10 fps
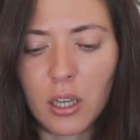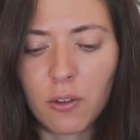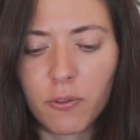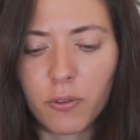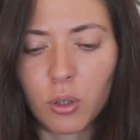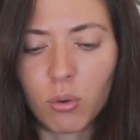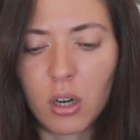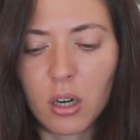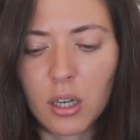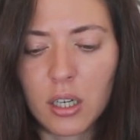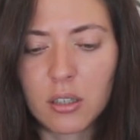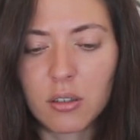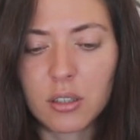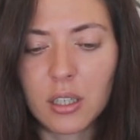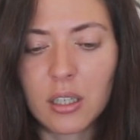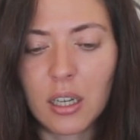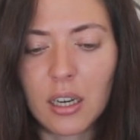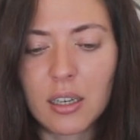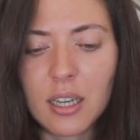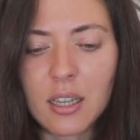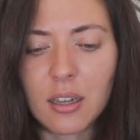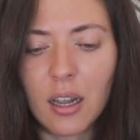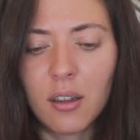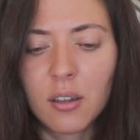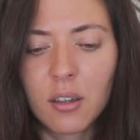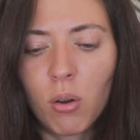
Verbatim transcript: if you are interested in Tesla,